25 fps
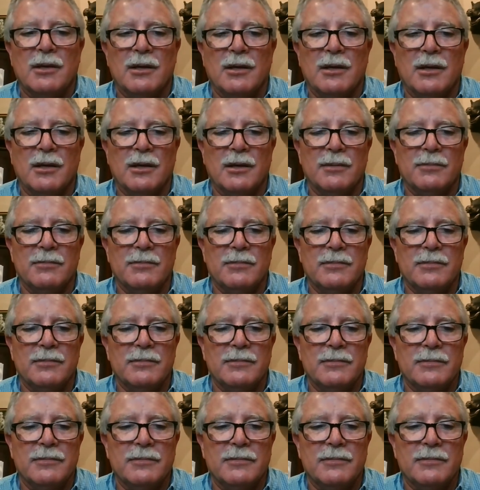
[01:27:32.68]
um,
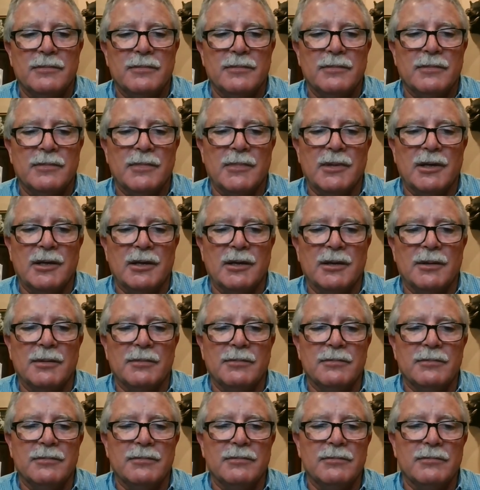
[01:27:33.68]

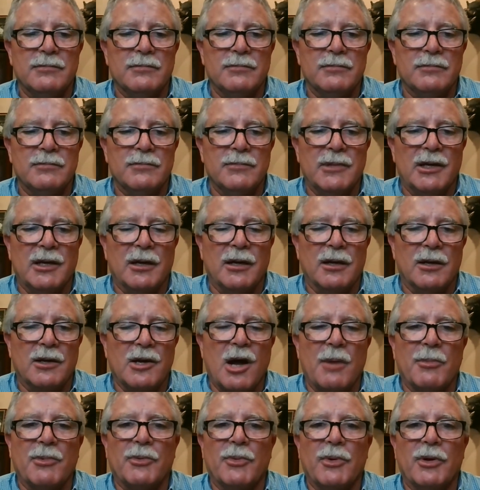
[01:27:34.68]
um, yeah,
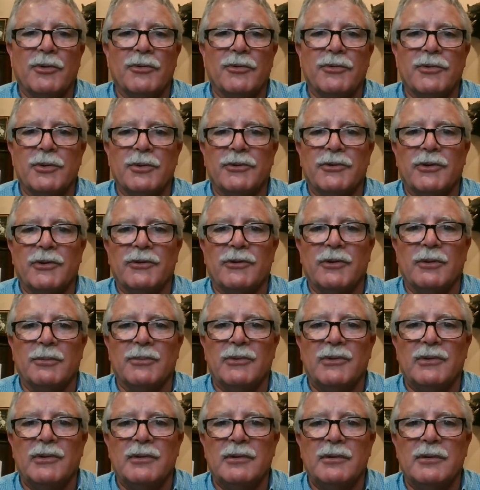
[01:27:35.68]
common rail fuel
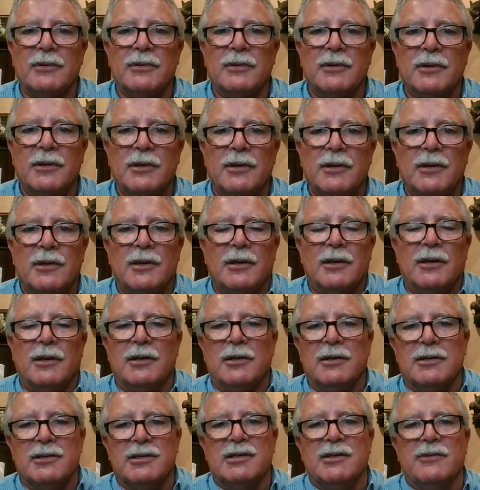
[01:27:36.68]
systems,
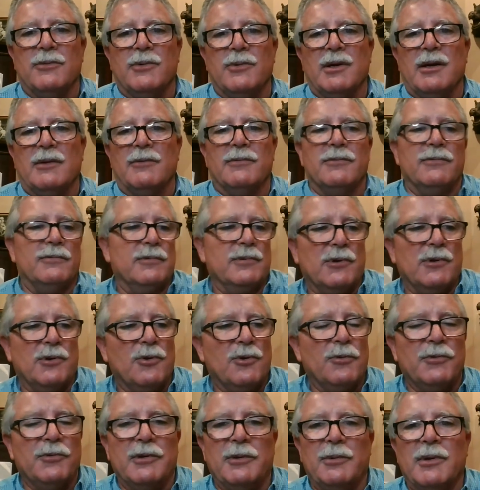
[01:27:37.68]
and then see if we have.
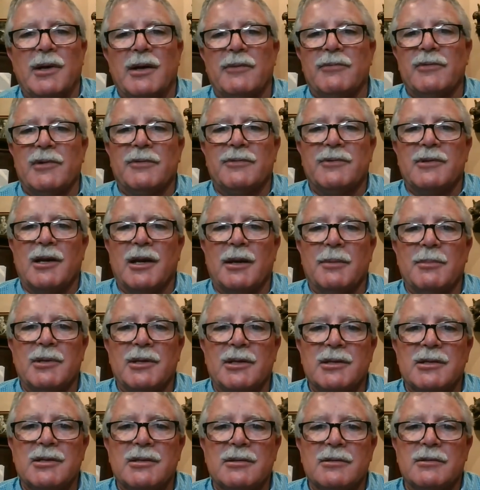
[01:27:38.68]
Hopefully, we'll have enough time in
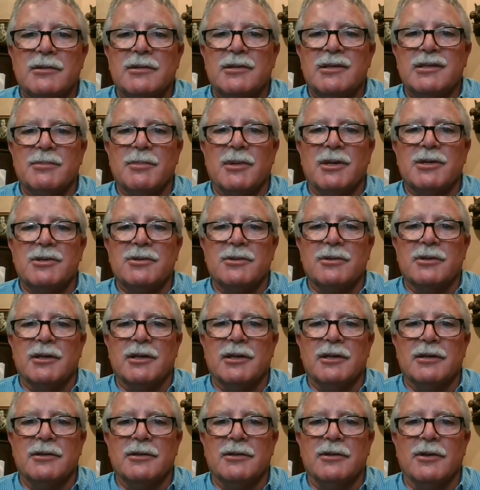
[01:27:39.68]
this semester to
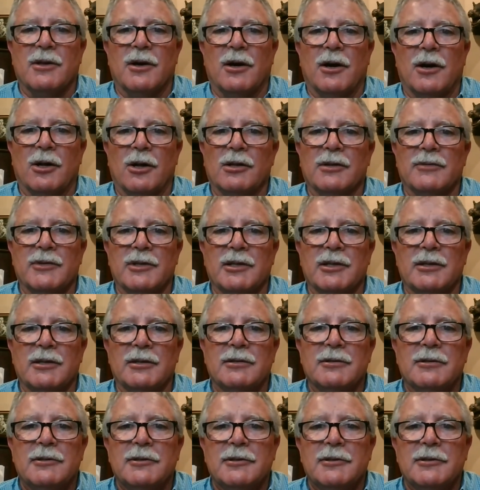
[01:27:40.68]
get all of it in.